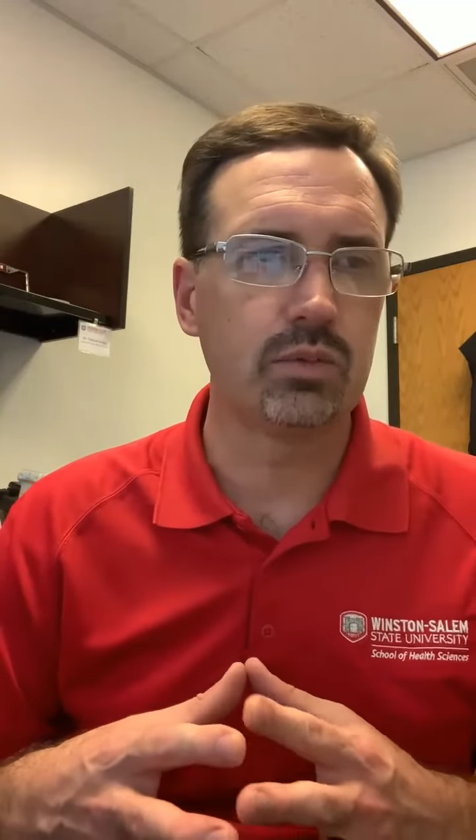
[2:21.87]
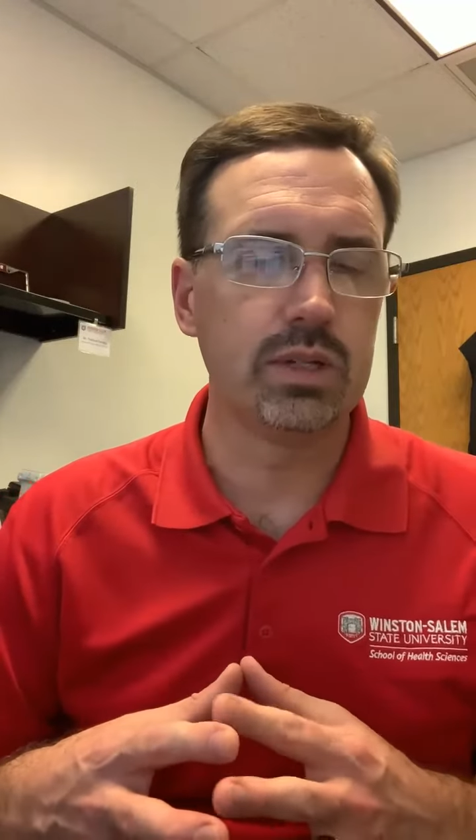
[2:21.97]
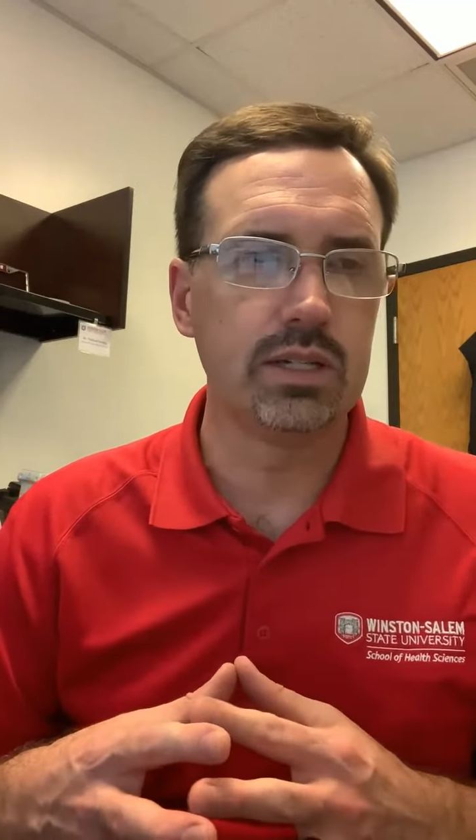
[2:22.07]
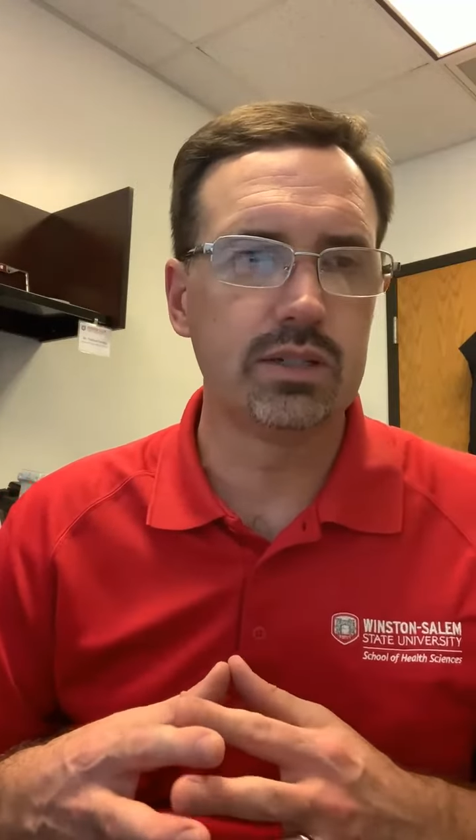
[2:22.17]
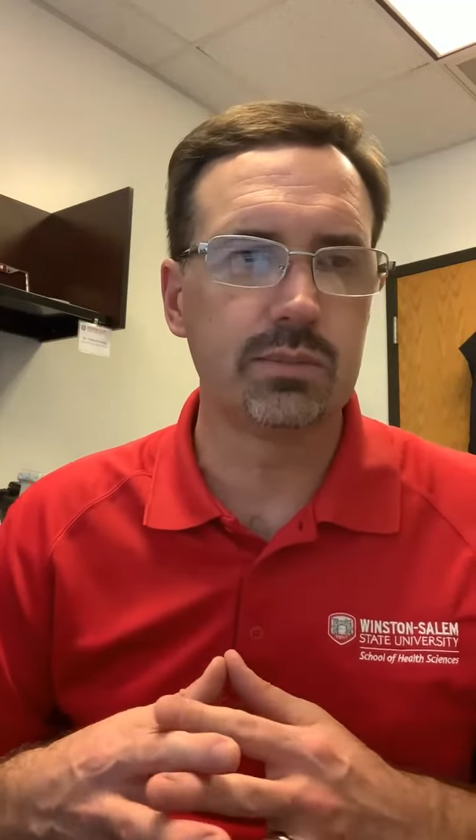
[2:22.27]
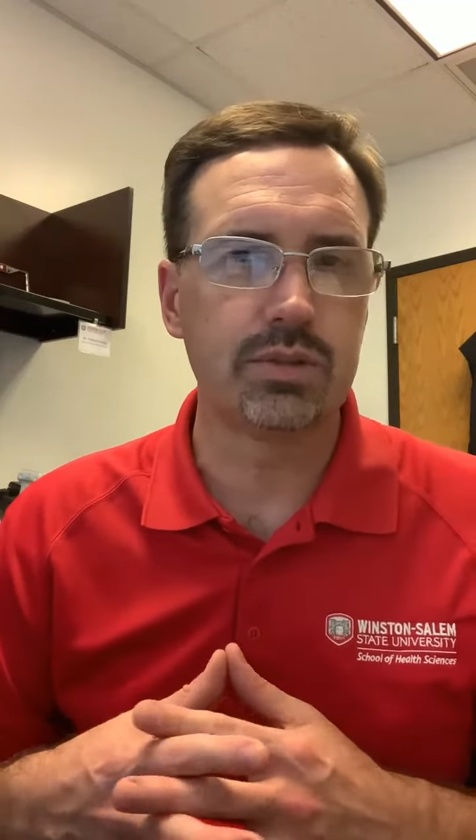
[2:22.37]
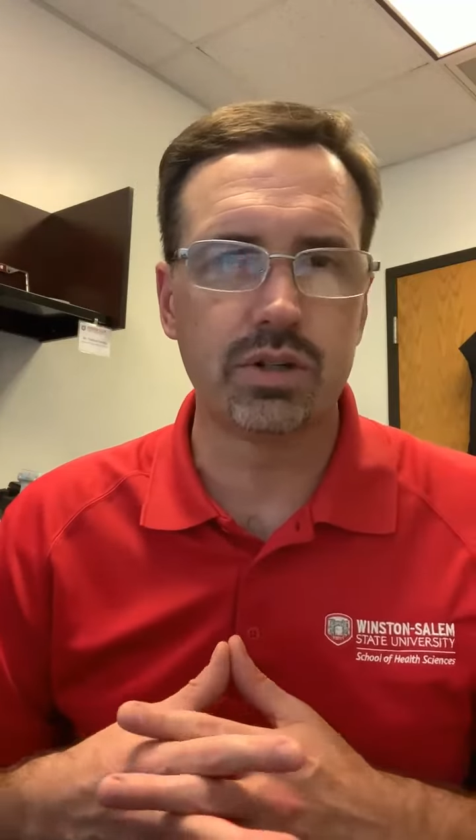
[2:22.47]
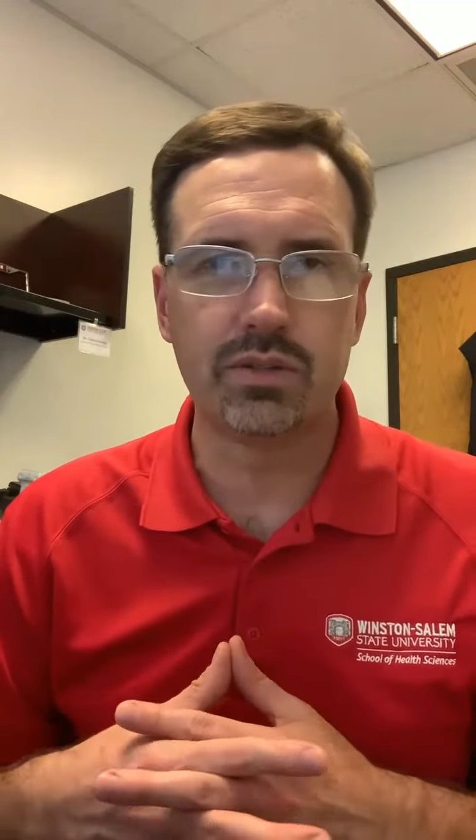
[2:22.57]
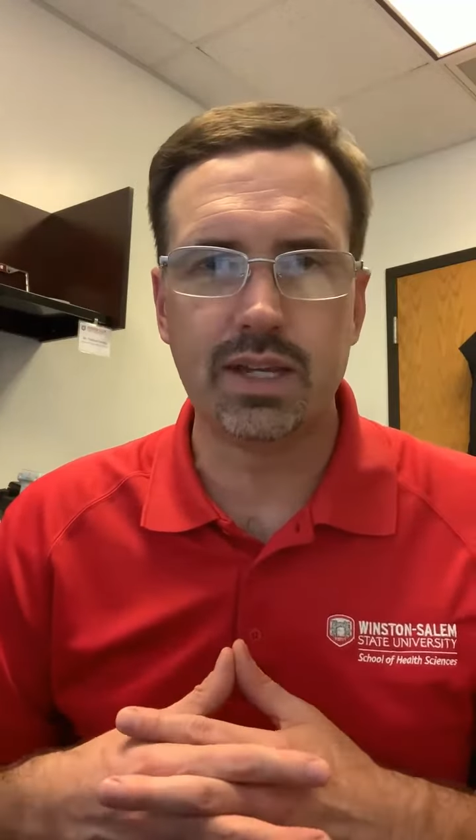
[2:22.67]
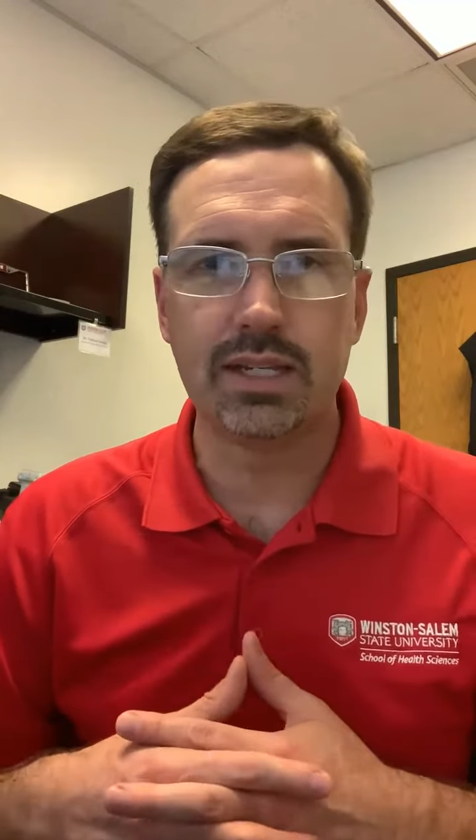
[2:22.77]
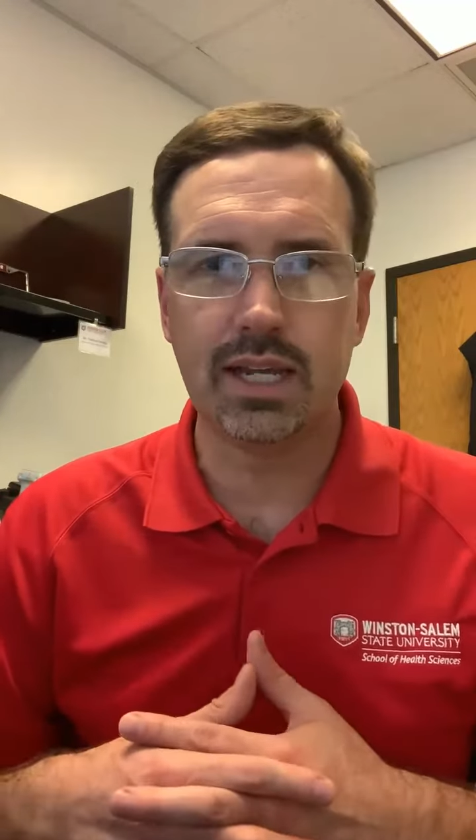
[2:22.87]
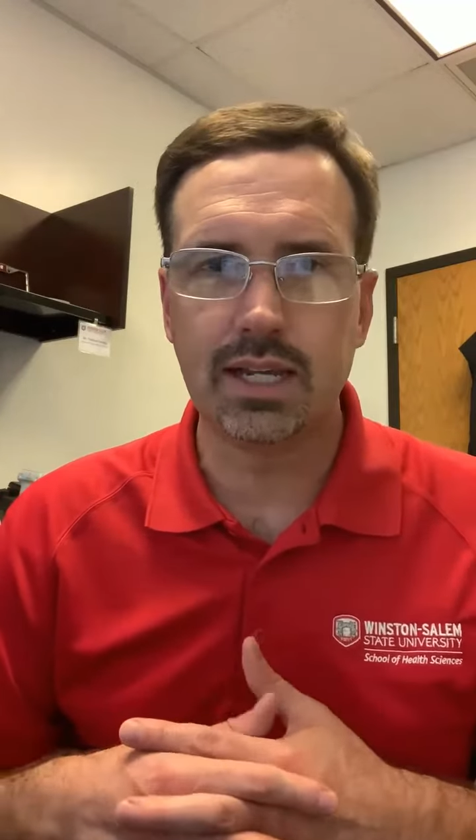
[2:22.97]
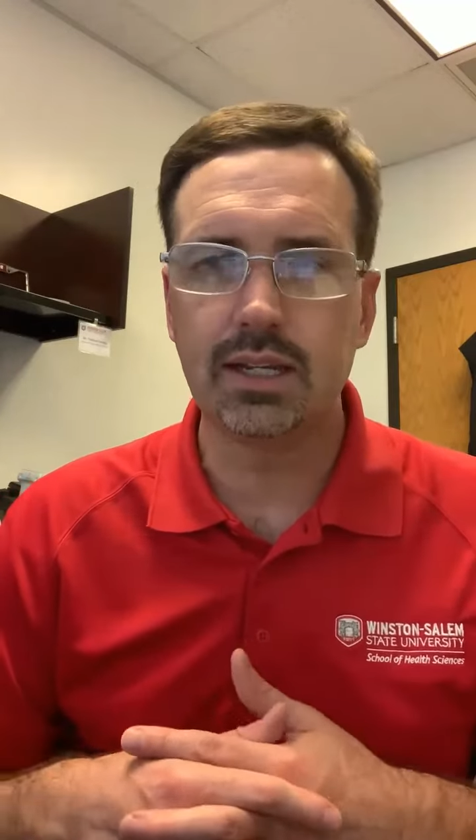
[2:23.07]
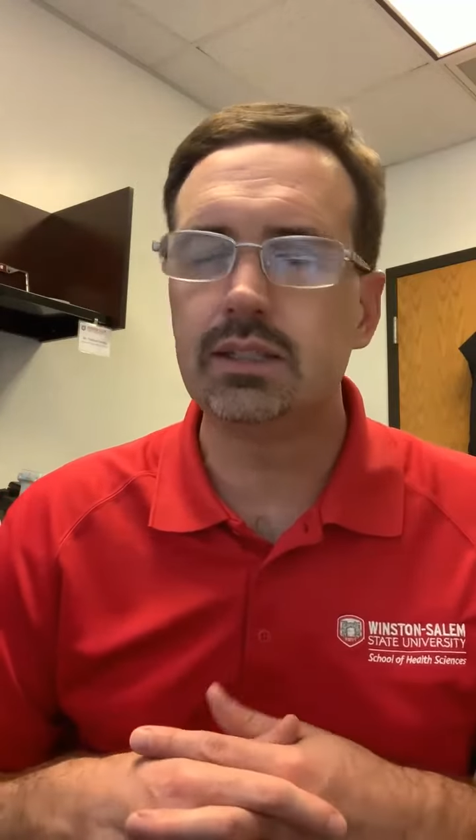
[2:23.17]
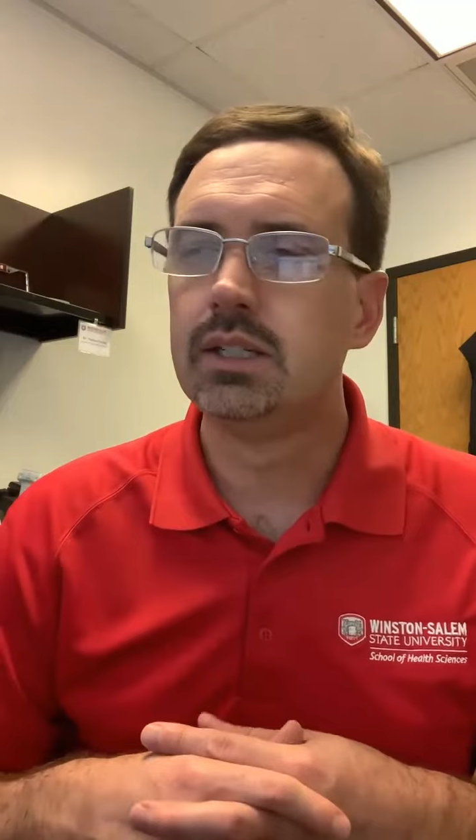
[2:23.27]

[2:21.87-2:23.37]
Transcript: We did some survey data,